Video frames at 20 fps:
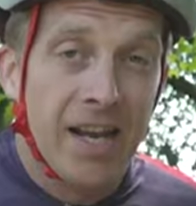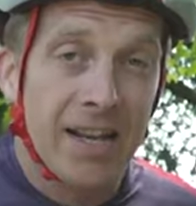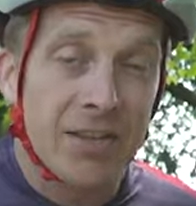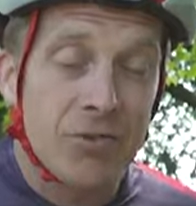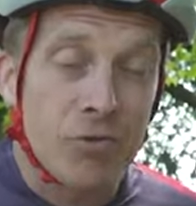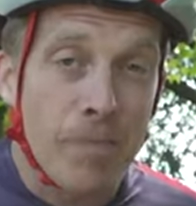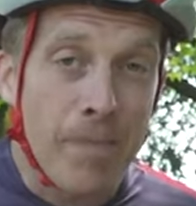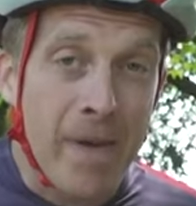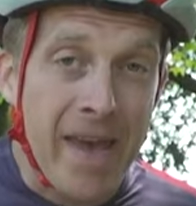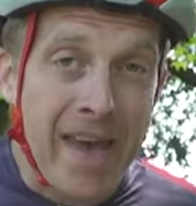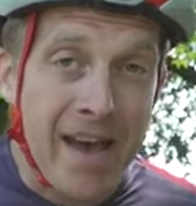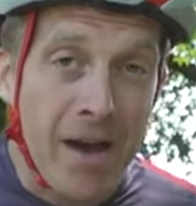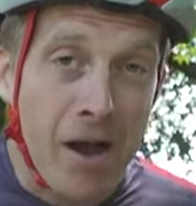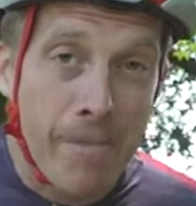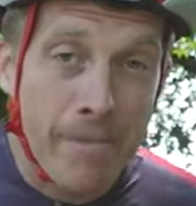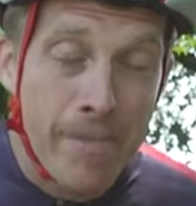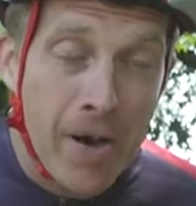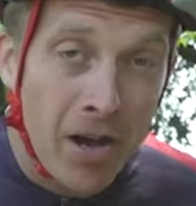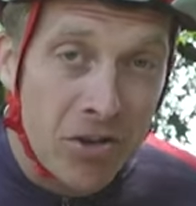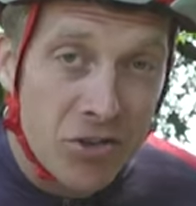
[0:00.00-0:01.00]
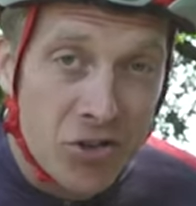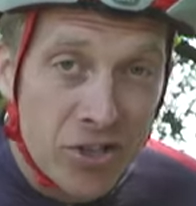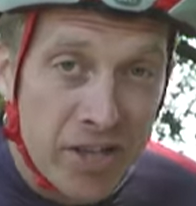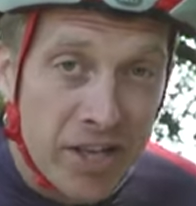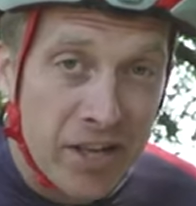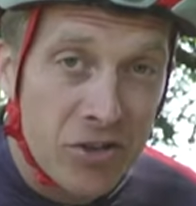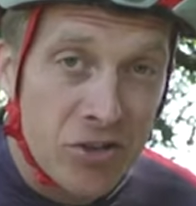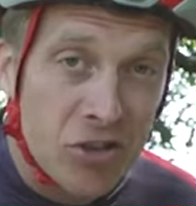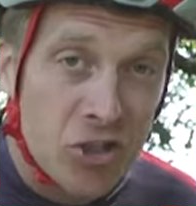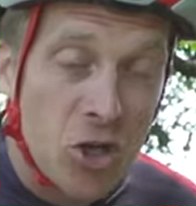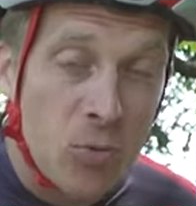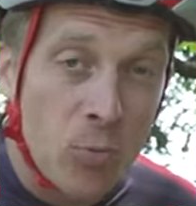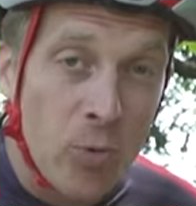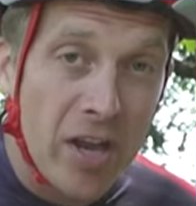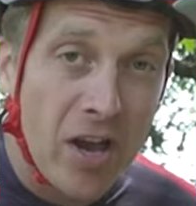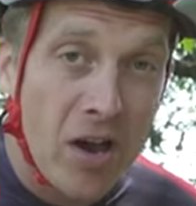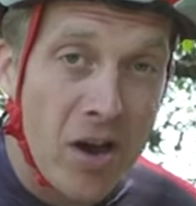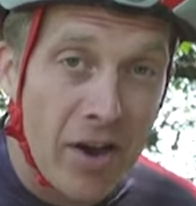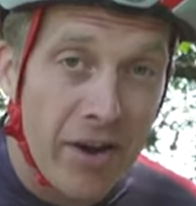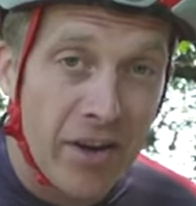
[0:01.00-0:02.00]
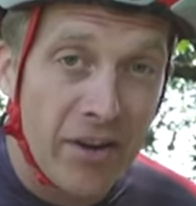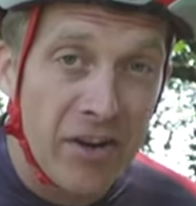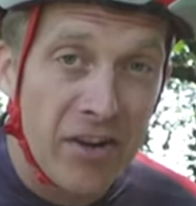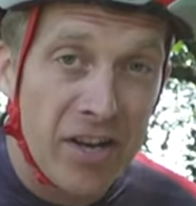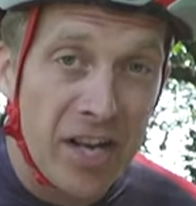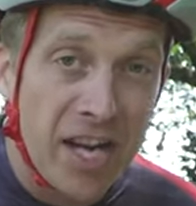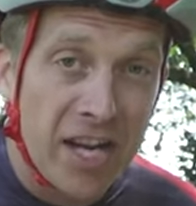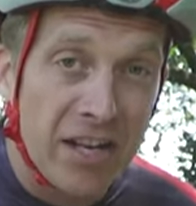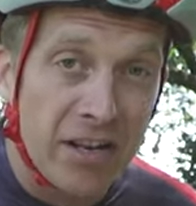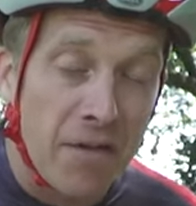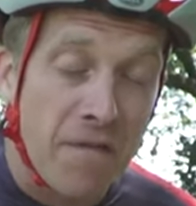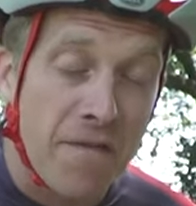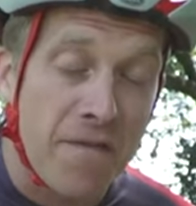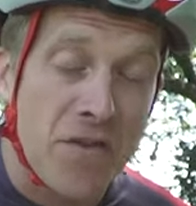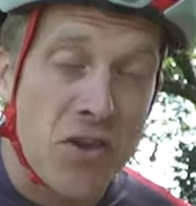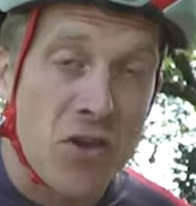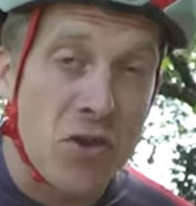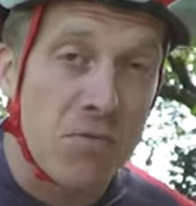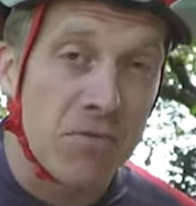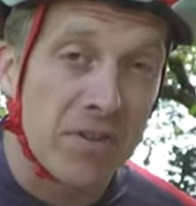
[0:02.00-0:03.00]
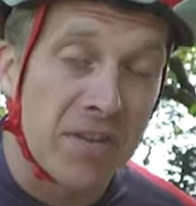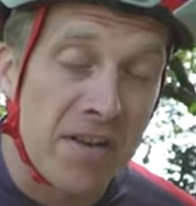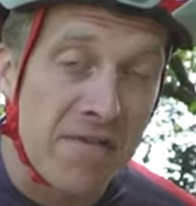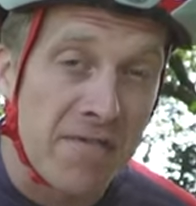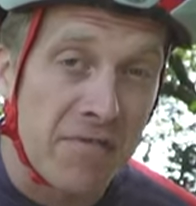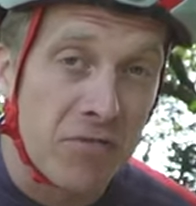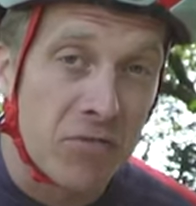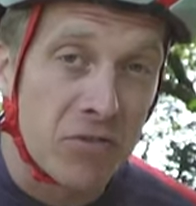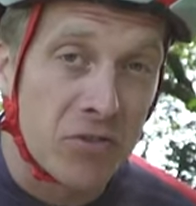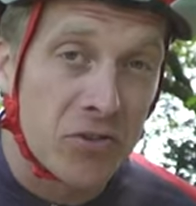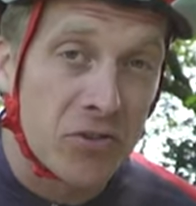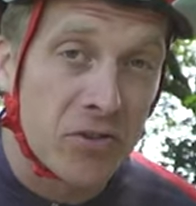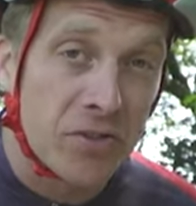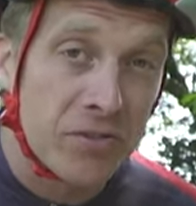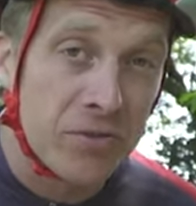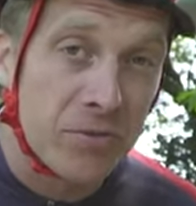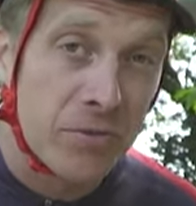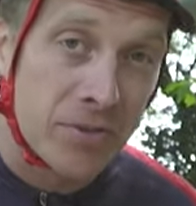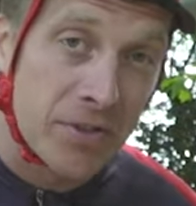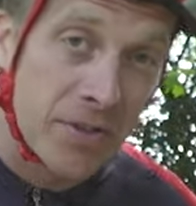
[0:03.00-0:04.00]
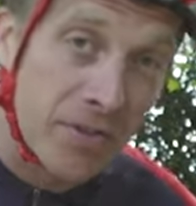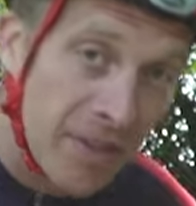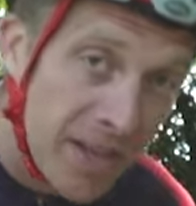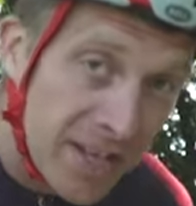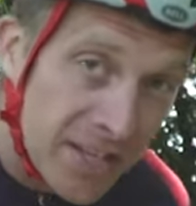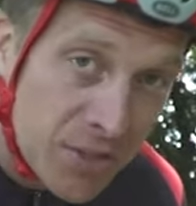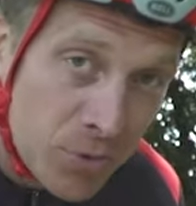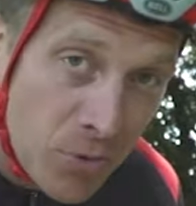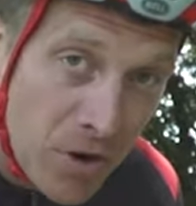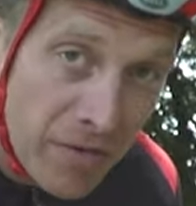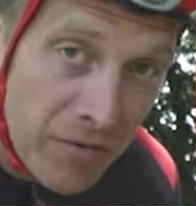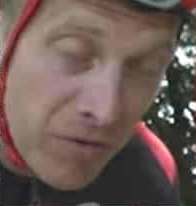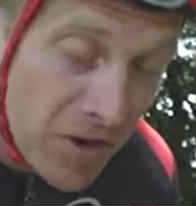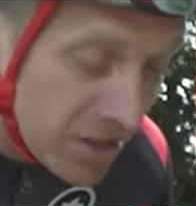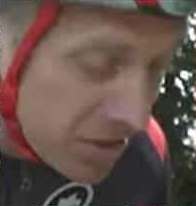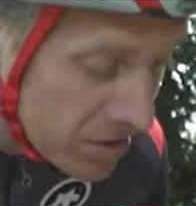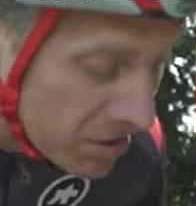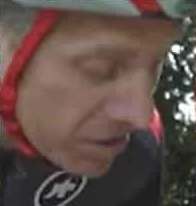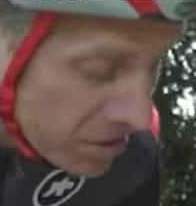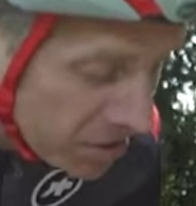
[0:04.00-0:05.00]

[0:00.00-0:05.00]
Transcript: Now, to repair our punctured inner tube, we are going to need a few different tools, and thanks to our friends at